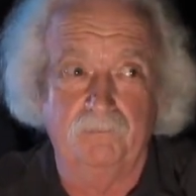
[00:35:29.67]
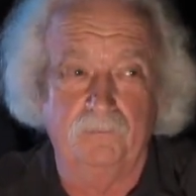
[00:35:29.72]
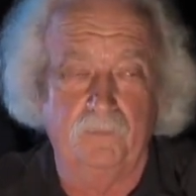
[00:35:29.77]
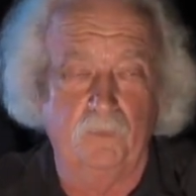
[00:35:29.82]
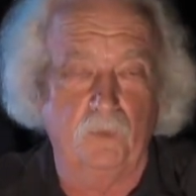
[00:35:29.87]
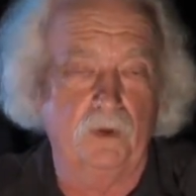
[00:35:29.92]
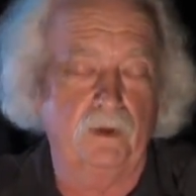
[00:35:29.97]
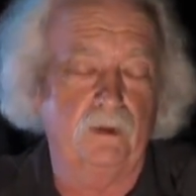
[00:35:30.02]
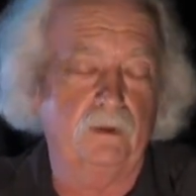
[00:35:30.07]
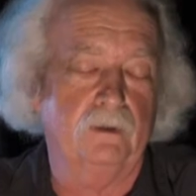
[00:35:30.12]

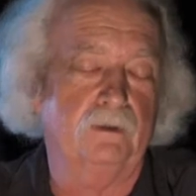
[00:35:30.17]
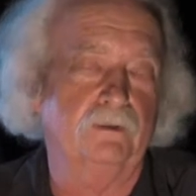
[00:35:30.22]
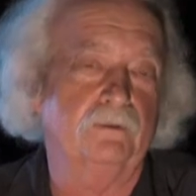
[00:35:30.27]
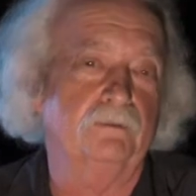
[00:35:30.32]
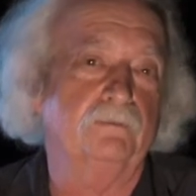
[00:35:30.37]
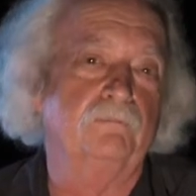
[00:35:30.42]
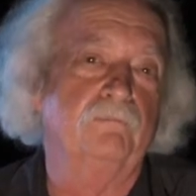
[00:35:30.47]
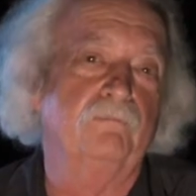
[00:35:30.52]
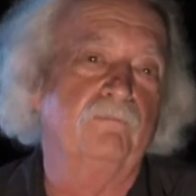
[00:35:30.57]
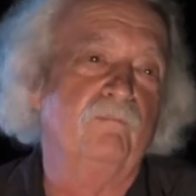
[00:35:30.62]
Well,
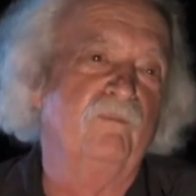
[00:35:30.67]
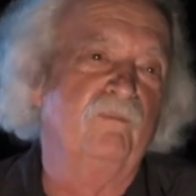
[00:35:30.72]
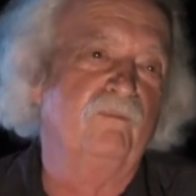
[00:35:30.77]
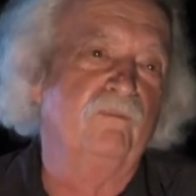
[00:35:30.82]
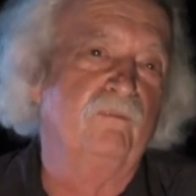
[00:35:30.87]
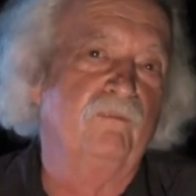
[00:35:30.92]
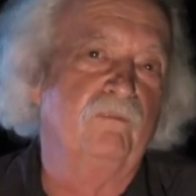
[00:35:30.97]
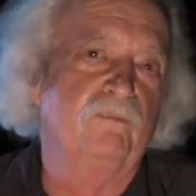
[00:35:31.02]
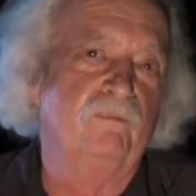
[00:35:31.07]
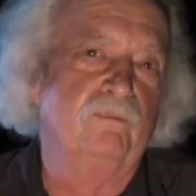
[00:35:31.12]

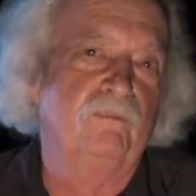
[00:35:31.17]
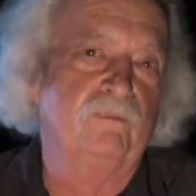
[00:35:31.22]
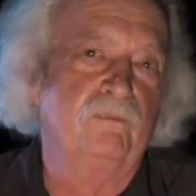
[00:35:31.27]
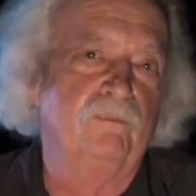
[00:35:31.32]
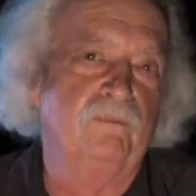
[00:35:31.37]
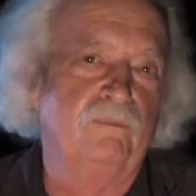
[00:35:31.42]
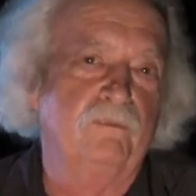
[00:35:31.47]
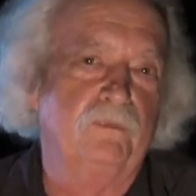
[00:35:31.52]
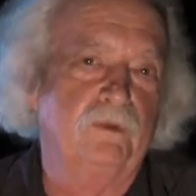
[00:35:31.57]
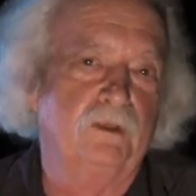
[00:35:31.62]

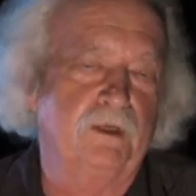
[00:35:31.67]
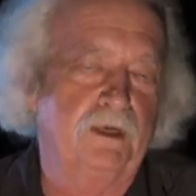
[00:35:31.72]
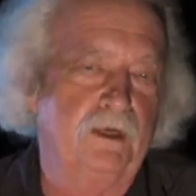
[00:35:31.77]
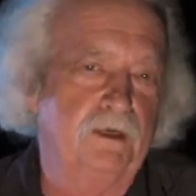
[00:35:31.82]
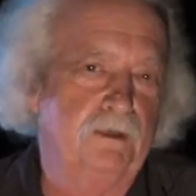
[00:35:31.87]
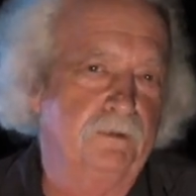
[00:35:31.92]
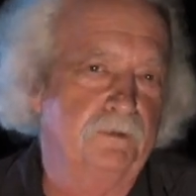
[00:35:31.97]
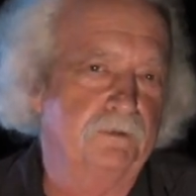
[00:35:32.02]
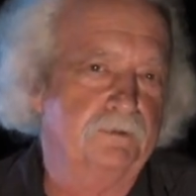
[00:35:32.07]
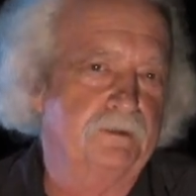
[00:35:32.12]

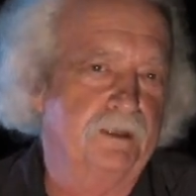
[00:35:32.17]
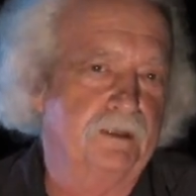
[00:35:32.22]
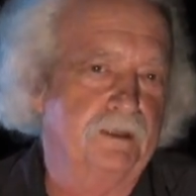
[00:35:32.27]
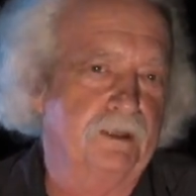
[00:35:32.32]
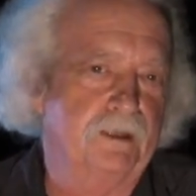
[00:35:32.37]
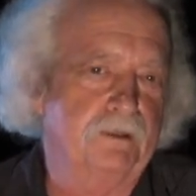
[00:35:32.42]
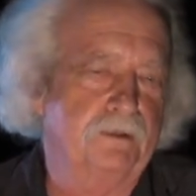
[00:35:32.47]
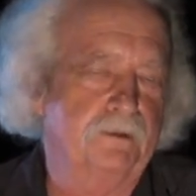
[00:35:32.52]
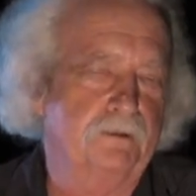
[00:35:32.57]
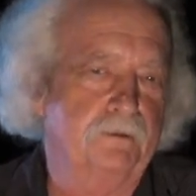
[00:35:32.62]
Katy looked at
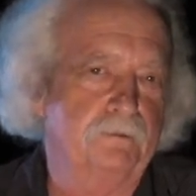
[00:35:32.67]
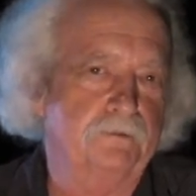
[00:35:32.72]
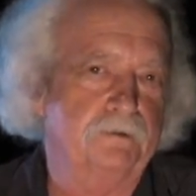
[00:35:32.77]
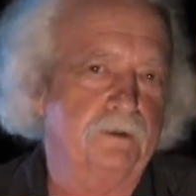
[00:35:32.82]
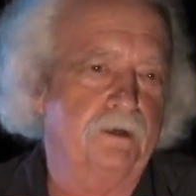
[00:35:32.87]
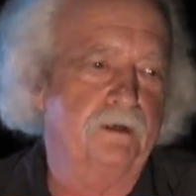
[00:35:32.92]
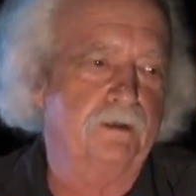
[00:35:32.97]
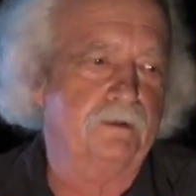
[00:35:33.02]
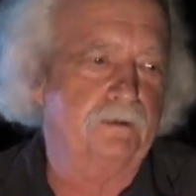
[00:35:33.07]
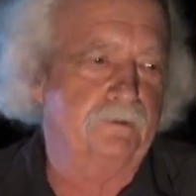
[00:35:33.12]
that little
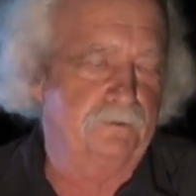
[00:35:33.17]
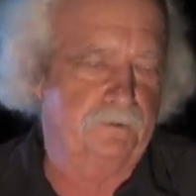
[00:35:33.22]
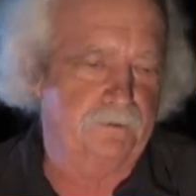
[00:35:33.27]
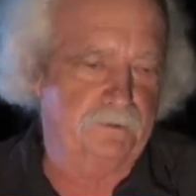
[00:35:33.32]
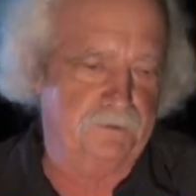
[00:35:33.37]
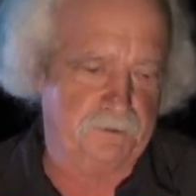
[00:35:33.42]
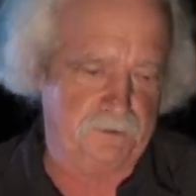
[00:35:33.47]
toddler and